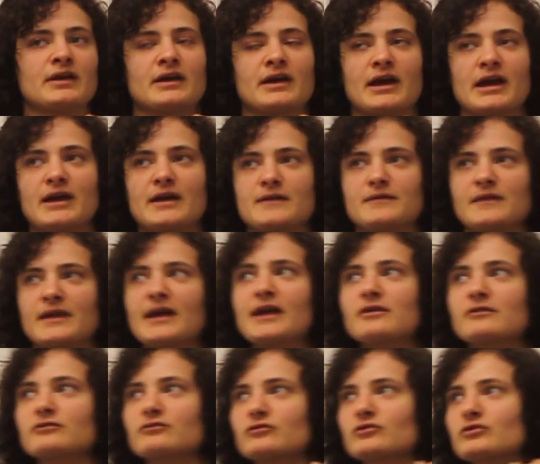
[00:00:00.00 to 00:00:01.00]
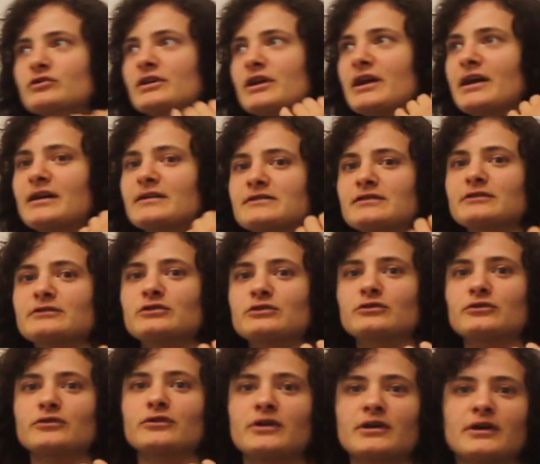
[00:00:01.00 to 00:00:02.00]
And that really adds a
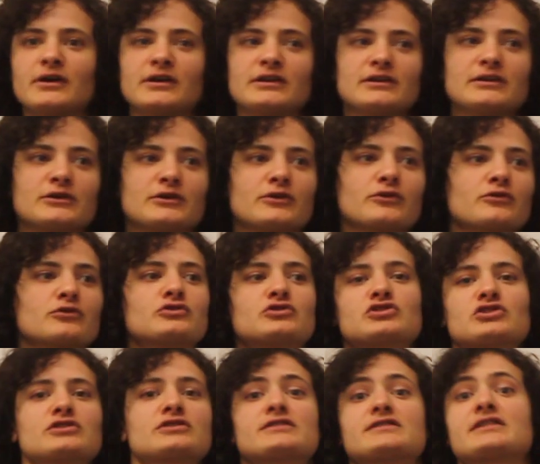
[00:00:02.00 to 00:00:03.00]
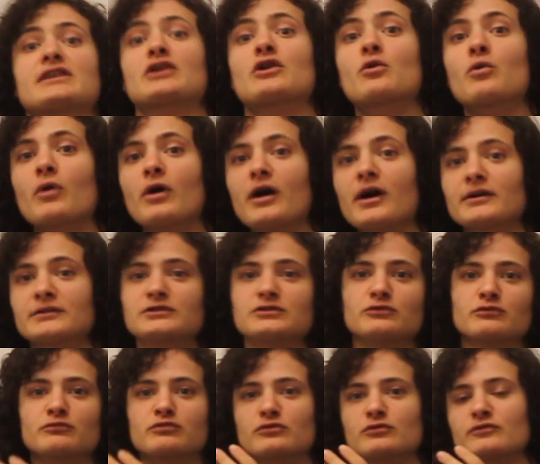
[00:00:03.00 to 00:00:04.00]
little you know, je ne sais quoi to
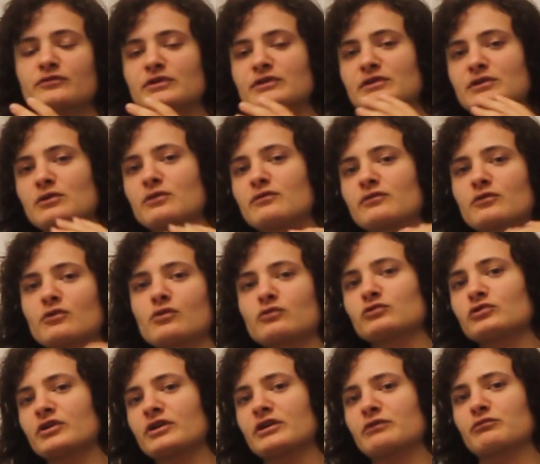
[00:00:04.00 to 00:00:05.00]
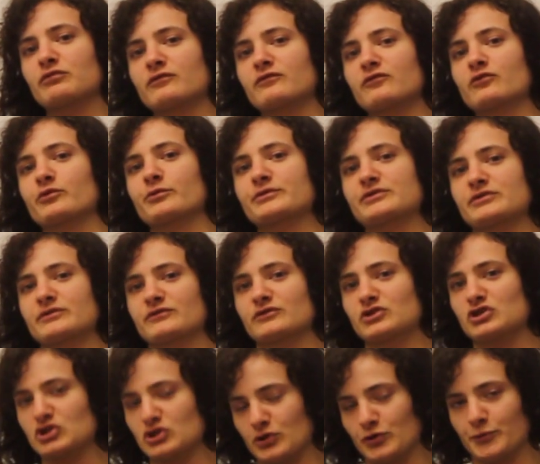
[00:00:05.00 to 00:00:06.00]
improving the overall look and performance of the
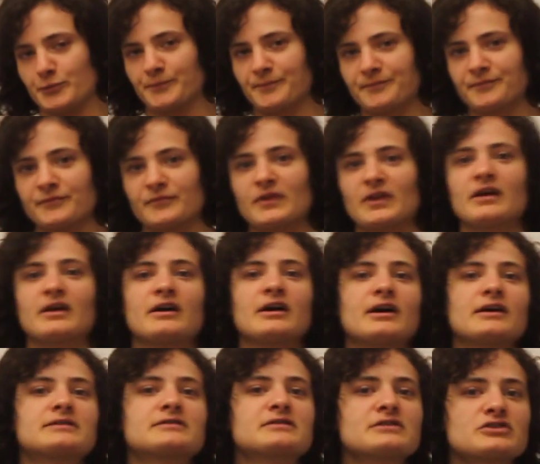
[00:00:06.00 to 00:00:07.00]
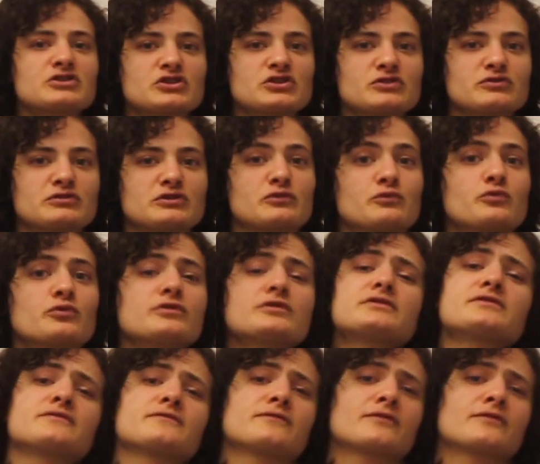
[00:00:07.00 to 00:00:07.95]
shoe. Additionally, wood is a